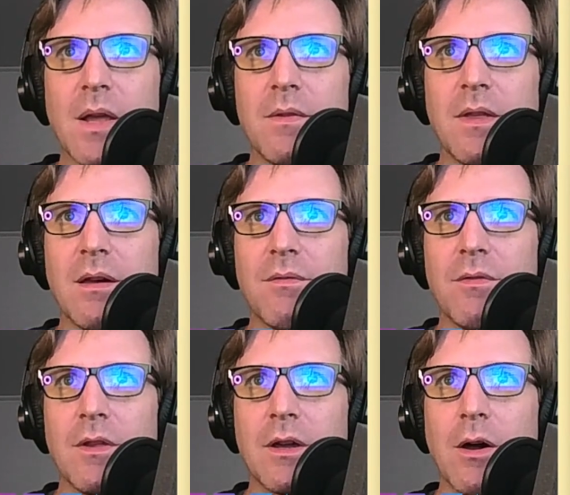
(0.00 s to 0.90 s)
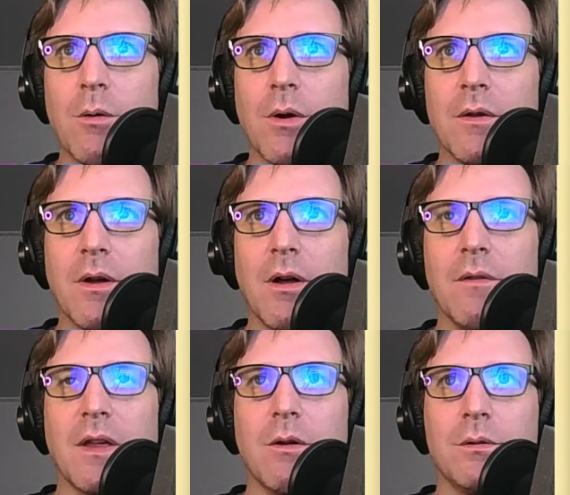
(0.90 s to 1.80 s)
the goat on
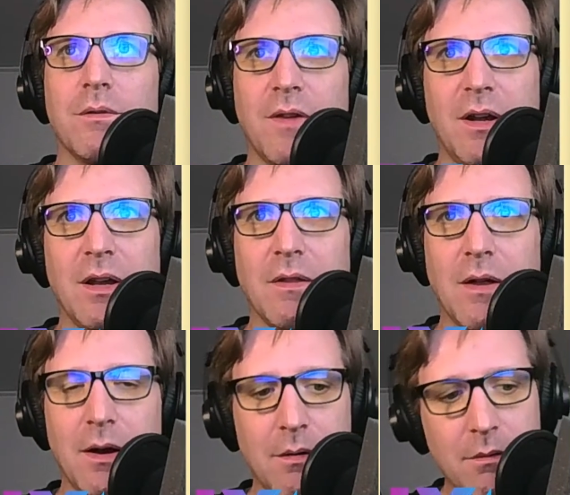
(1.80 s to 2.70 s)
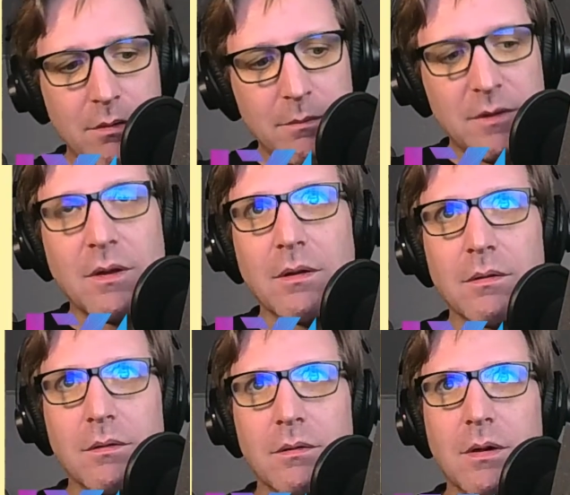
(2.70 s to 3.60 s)
the old Affinity there. Let me see.
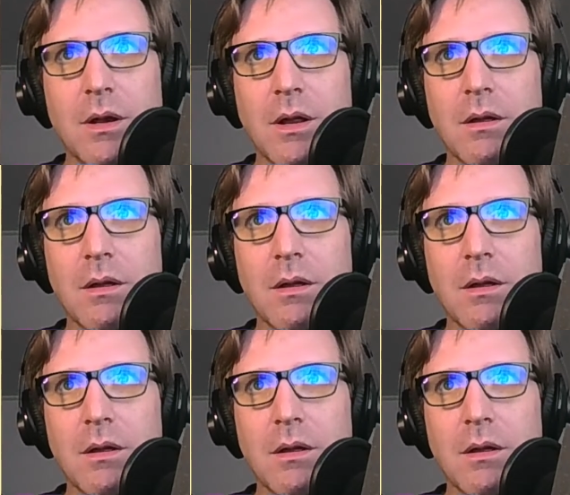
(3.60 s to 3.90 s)
Can I?